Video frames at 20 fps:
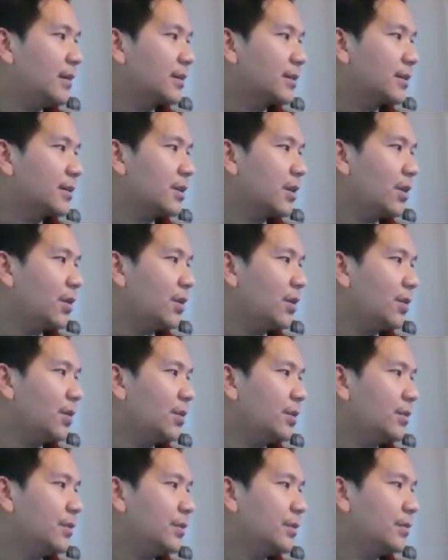
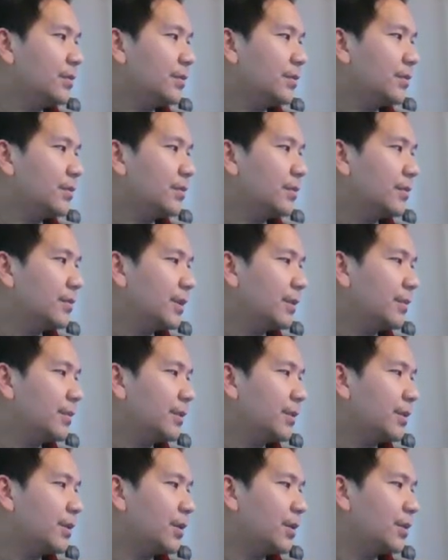So if
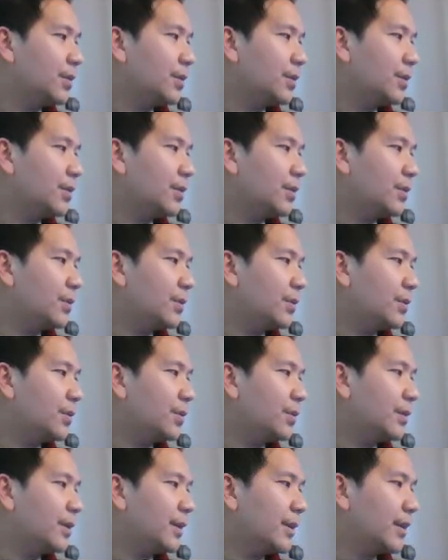you go to
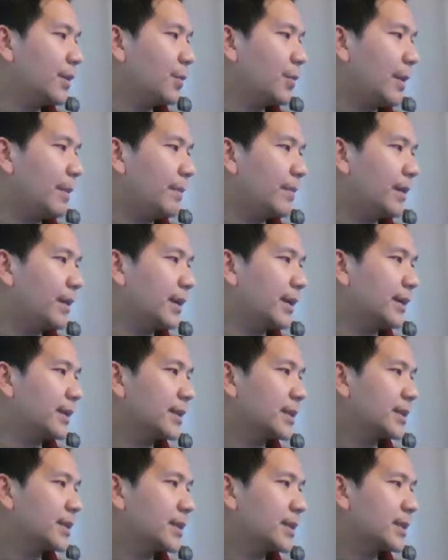the web
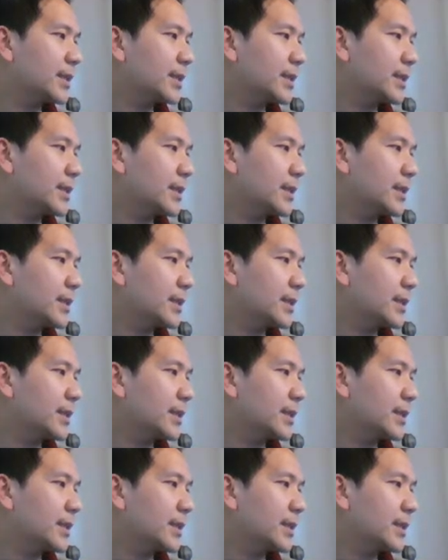links,